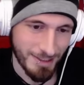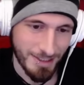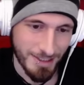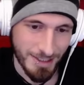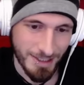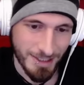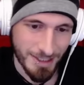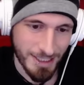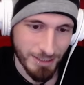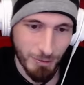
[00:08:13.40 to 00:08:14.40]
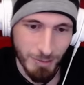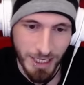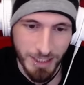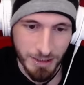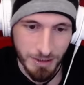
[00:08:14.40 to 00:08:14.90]
I'll give him
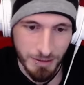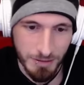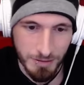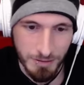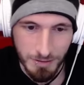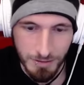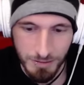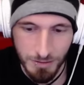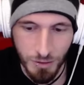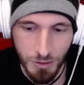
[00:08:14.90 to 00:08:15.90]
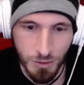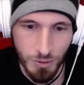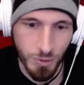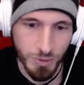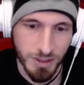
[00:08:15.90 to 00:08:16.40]
that. No,
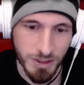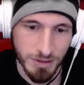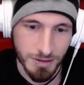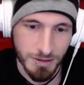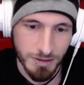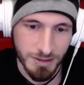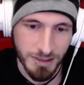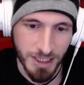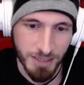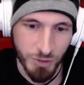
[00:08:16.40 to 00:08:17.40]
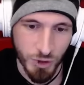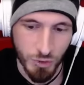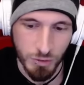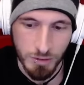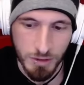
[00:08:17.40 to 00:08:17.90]
no stun. Damn you.